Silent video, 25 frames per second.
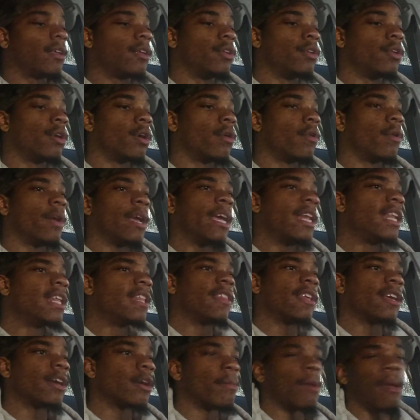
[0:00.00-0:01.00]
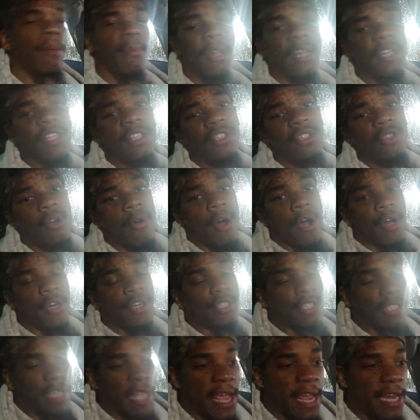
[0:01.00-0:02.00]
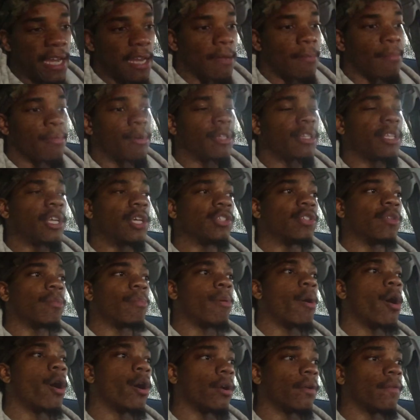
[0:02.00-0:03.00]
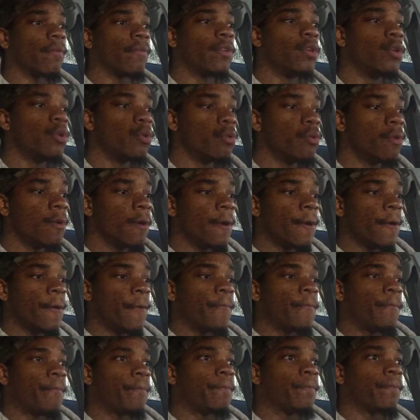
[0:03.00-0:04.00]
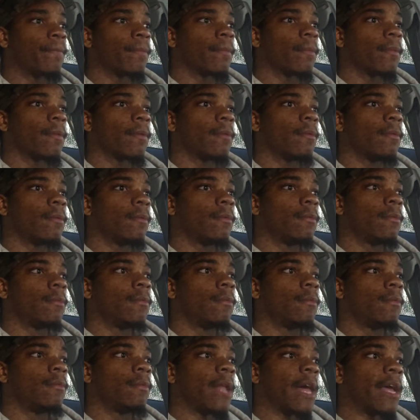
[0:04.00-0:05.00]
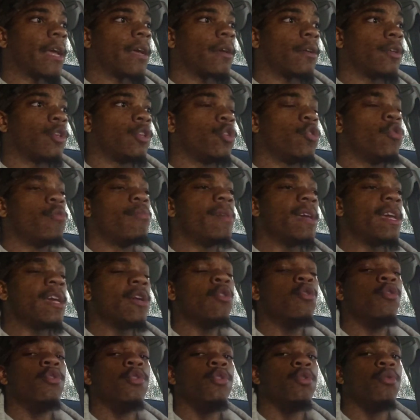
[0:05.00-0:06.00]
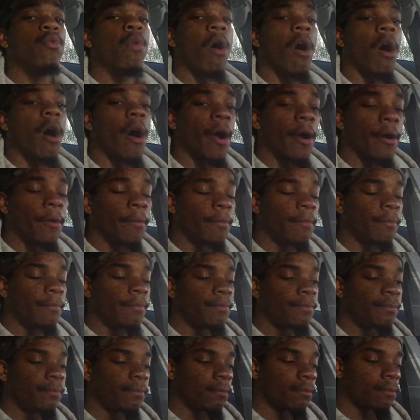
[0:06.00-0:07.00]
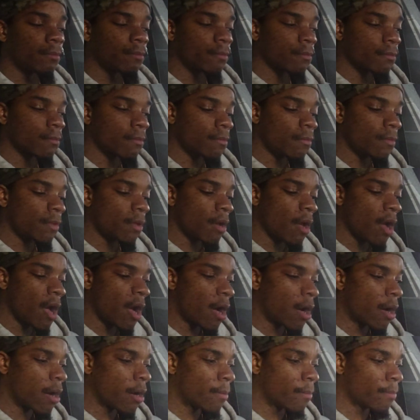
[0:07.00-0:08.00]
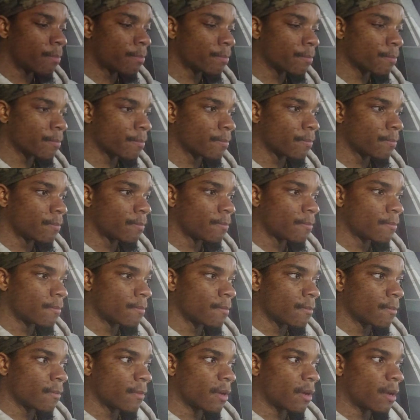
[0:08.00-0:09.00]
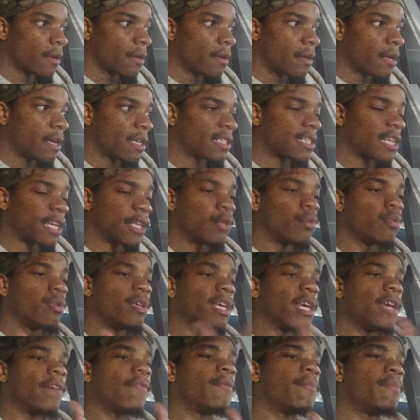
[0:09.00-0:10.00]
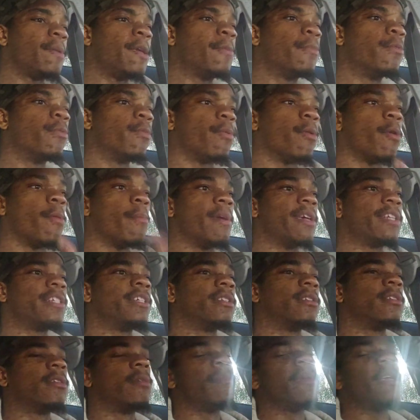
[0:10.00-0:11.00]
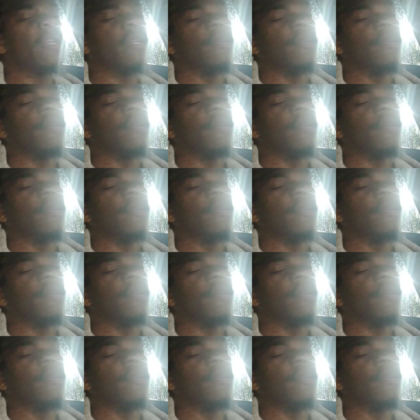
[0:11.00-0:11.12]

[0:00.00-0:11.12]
you know anything or maybe they just don't understand it but there's a part of you like you being who you are um, it's like you give people permission to be